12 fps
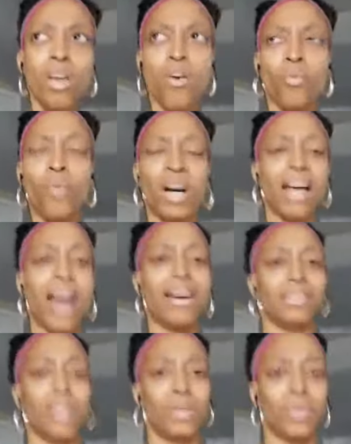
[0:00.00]
what I
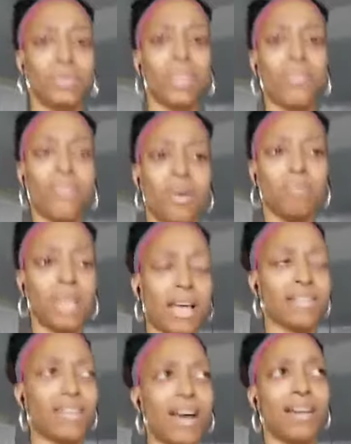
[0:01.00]
learned from
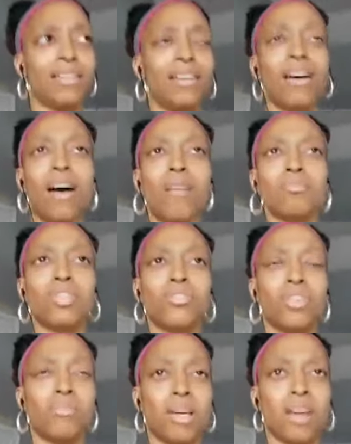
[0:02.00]
Blac Chyna, I'm just
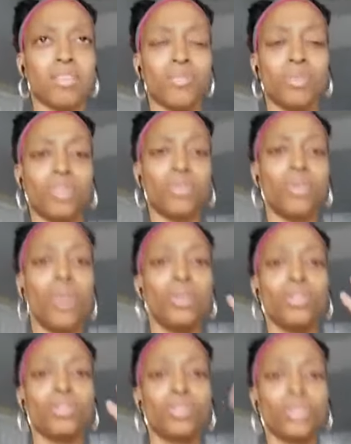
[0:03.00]
going to be honest with you,
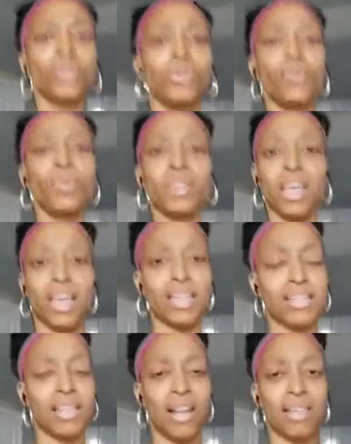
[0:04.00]
2
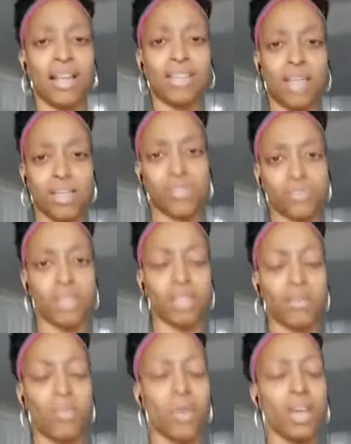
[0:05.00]
things, and I like to get straight to
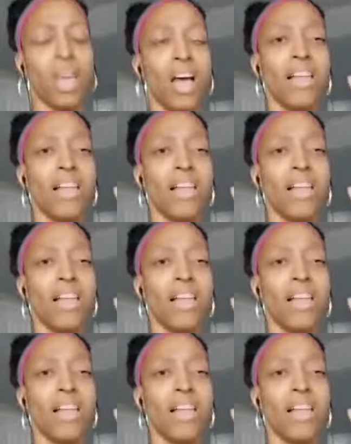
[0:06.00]
the point.